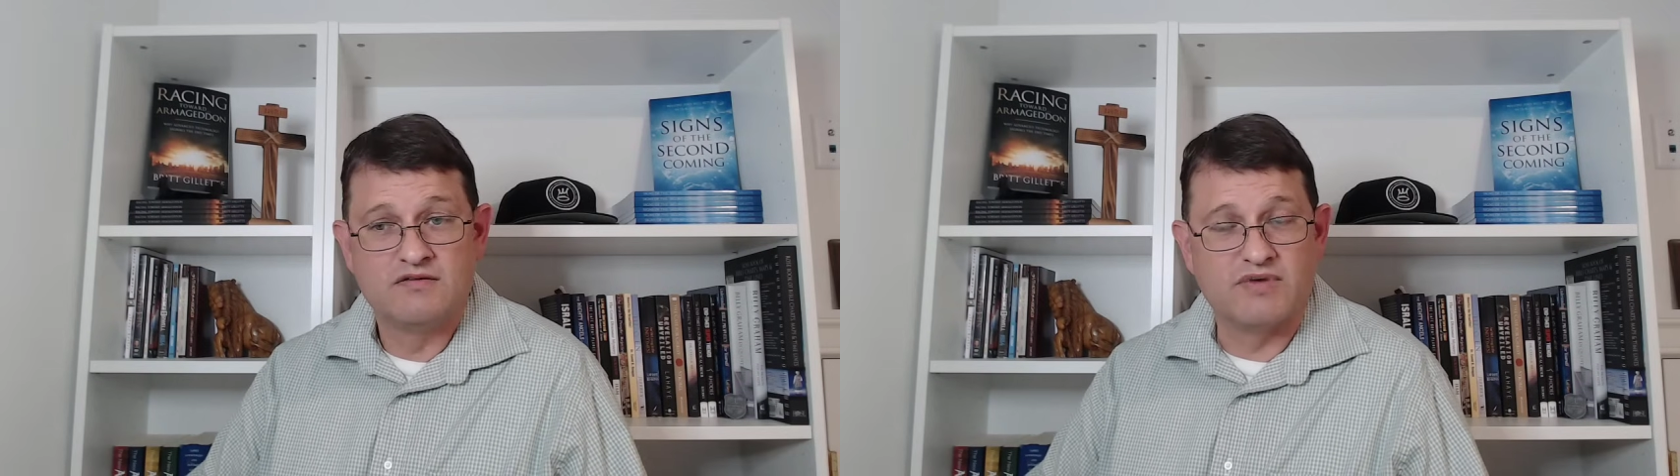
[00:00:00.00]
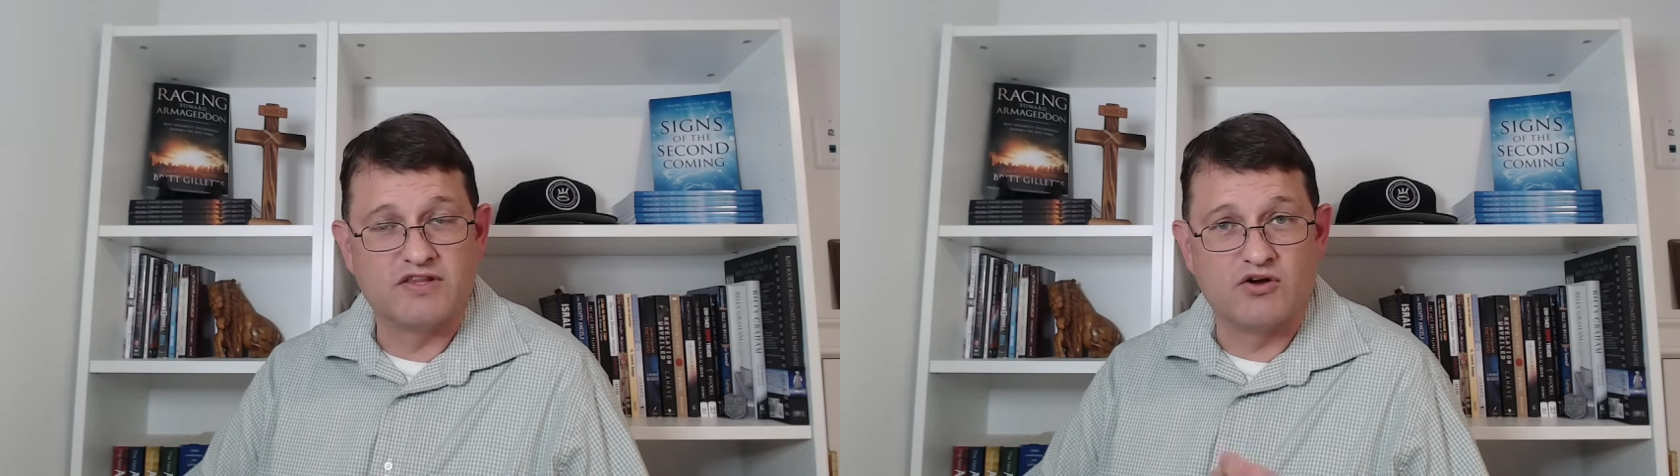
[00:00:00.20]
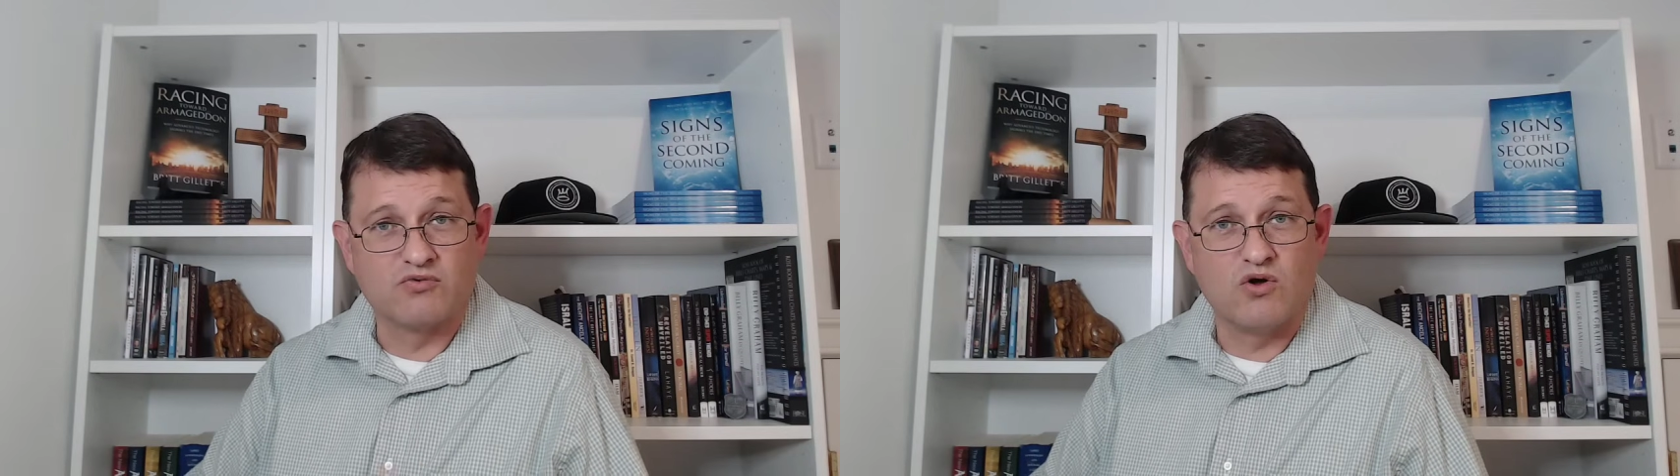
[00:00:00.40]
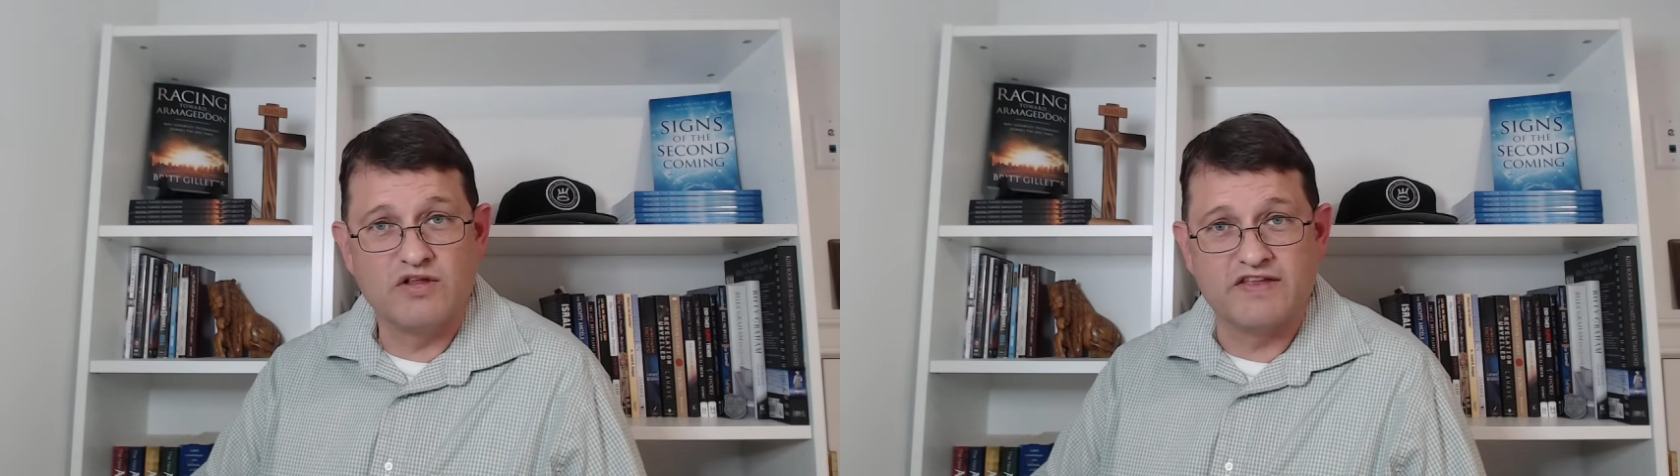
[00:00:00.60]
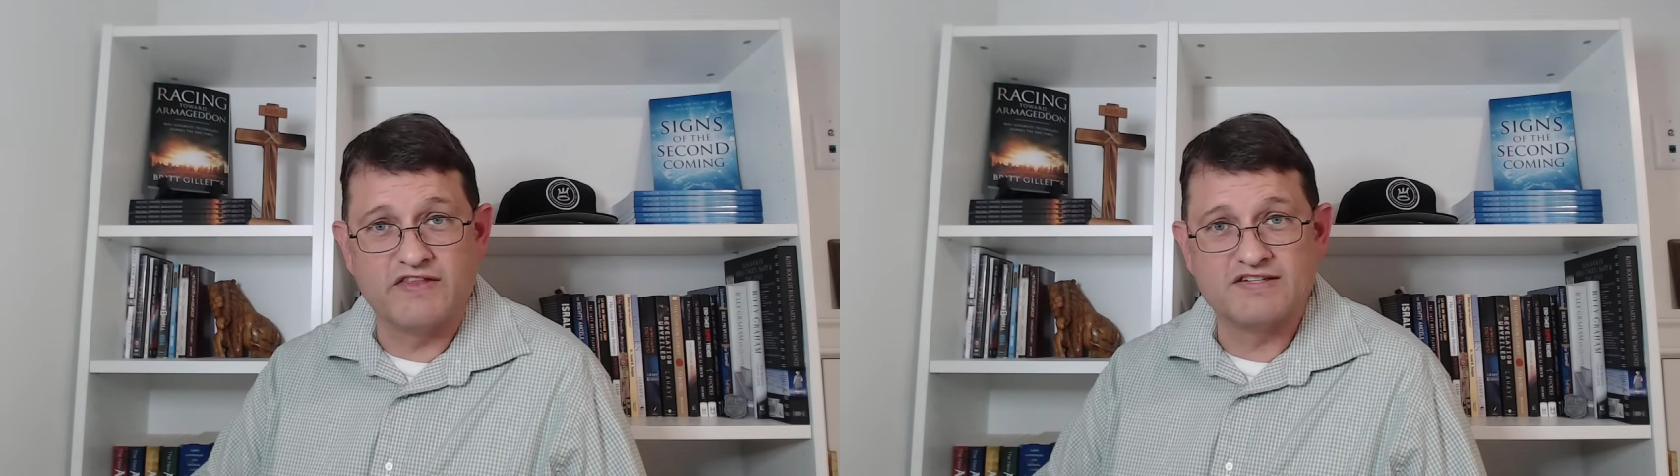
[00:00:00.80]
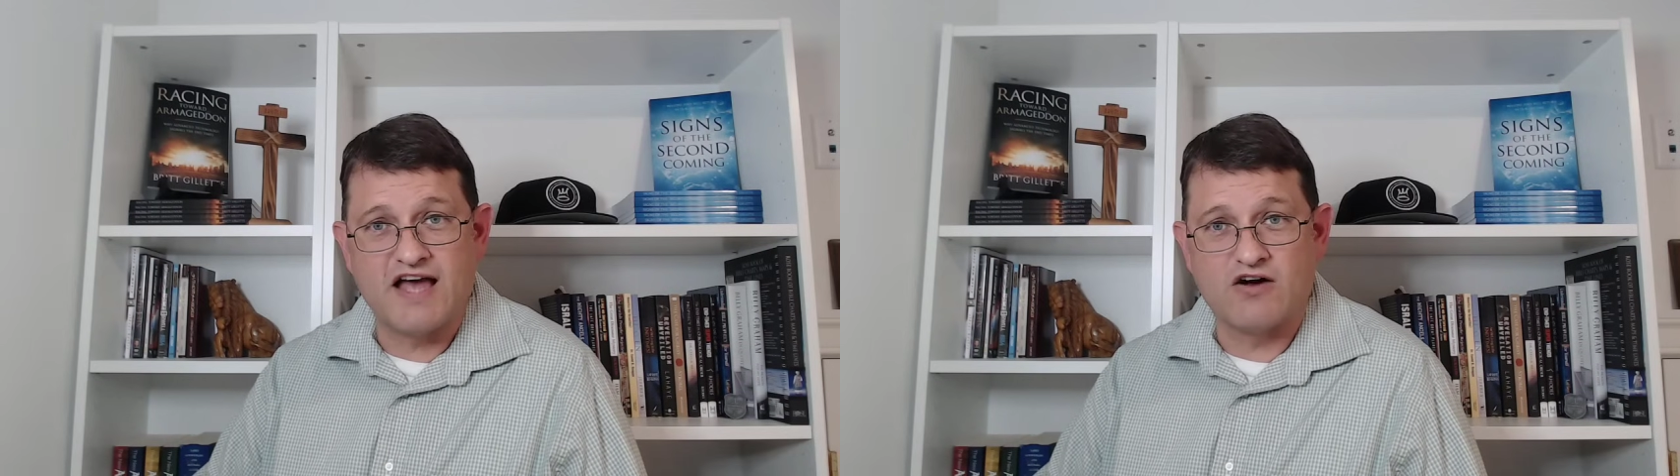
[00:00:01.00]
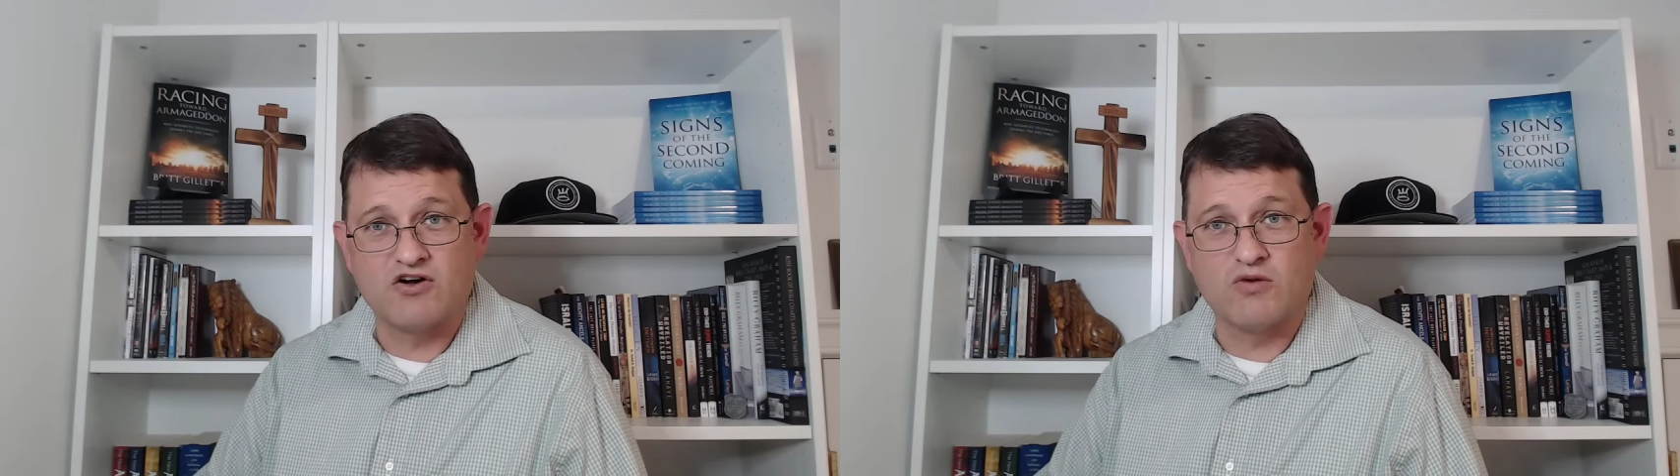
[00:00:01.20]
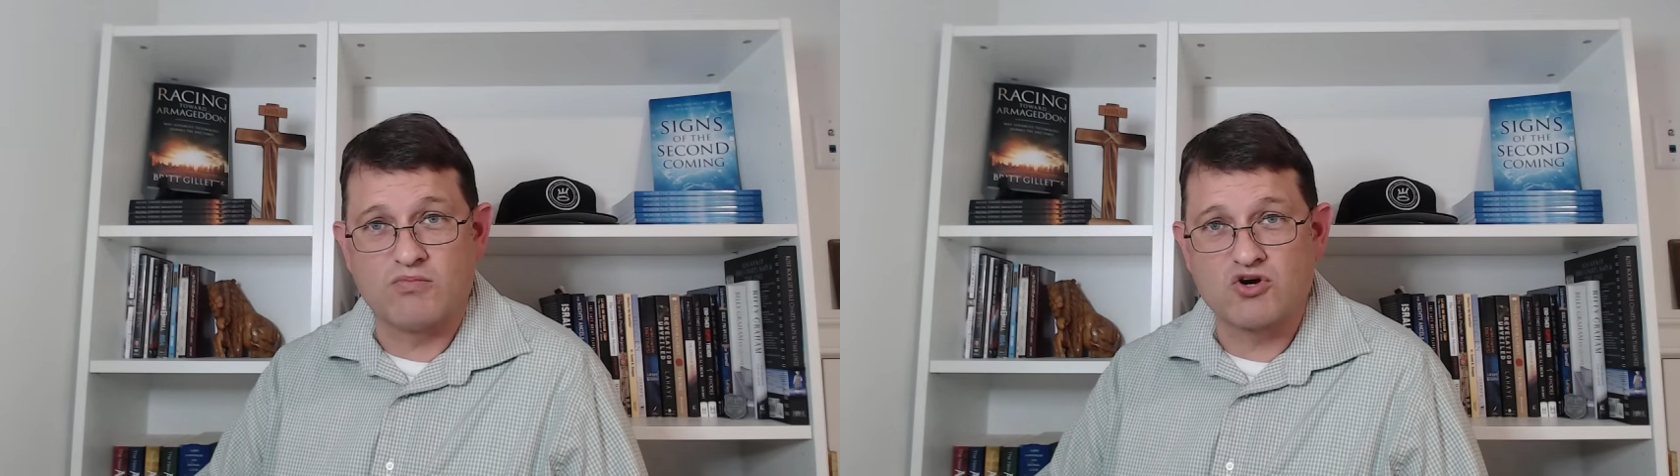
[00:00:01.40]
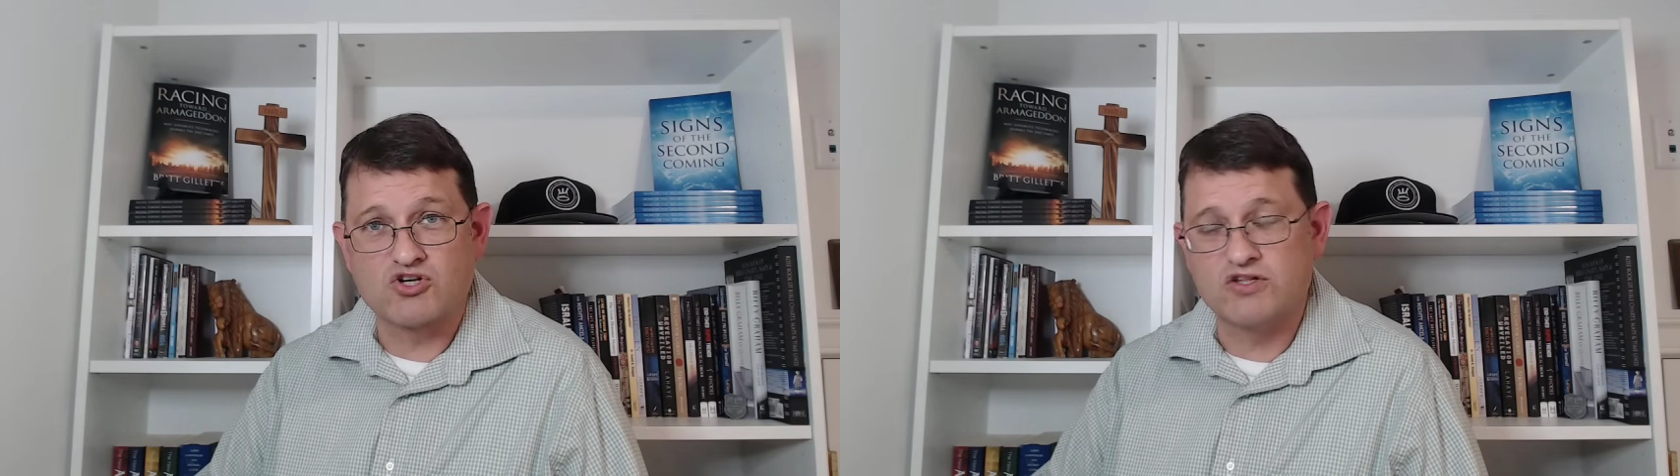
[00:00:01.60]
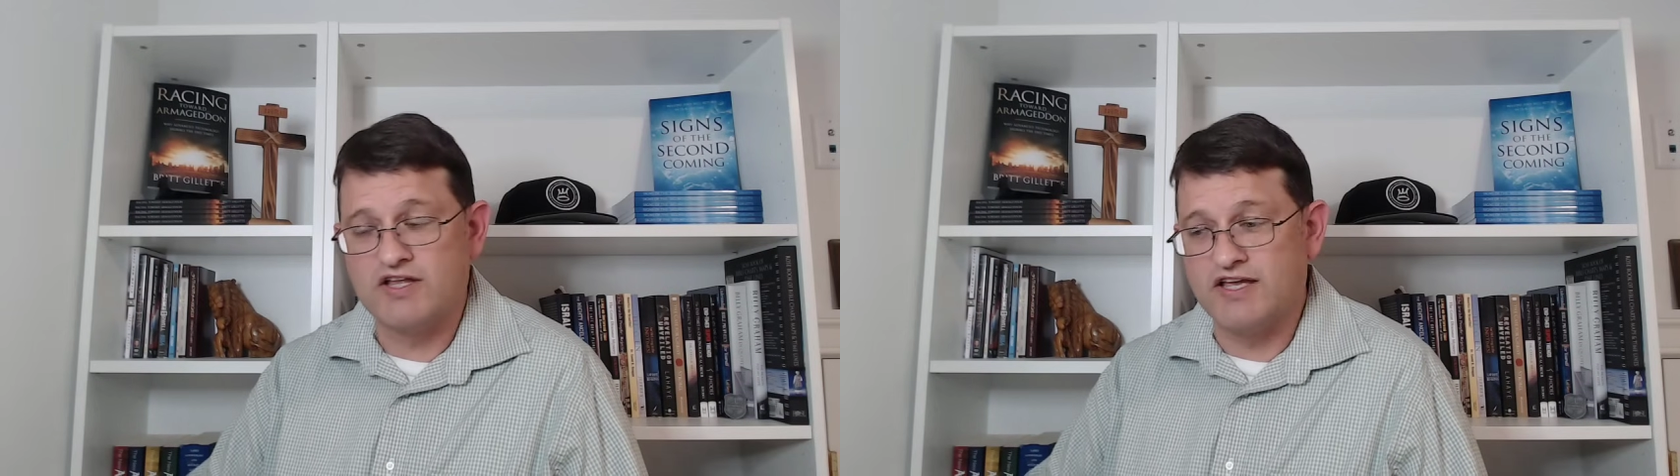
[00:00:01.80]
but they're rolling this out
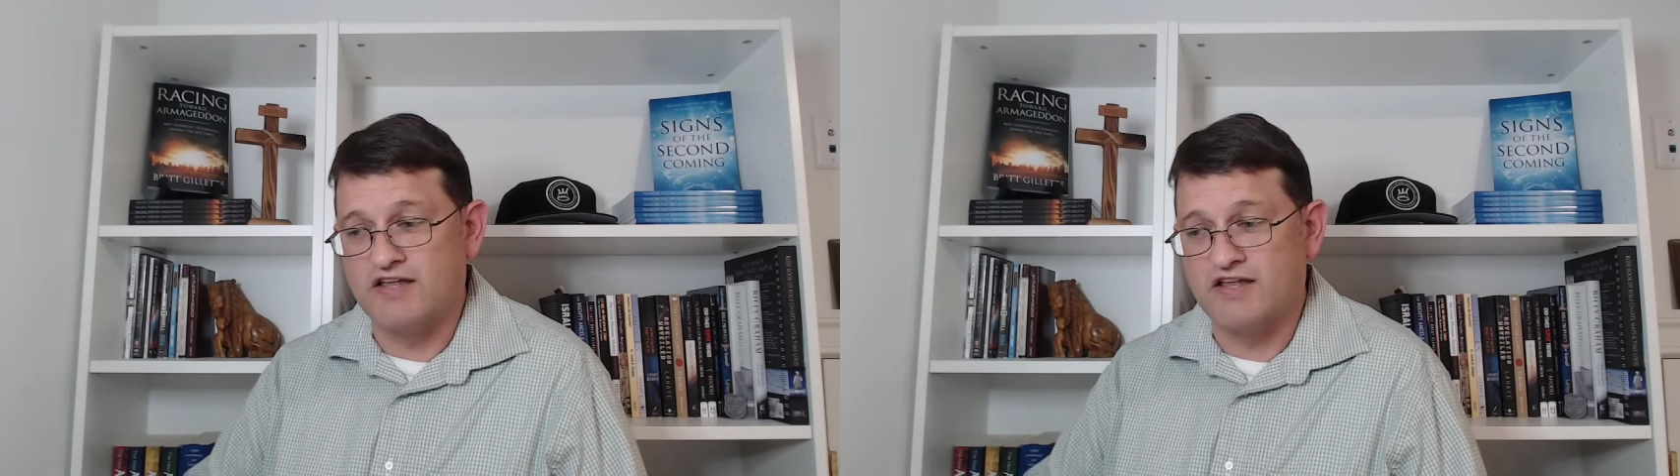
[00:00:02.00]
commercially,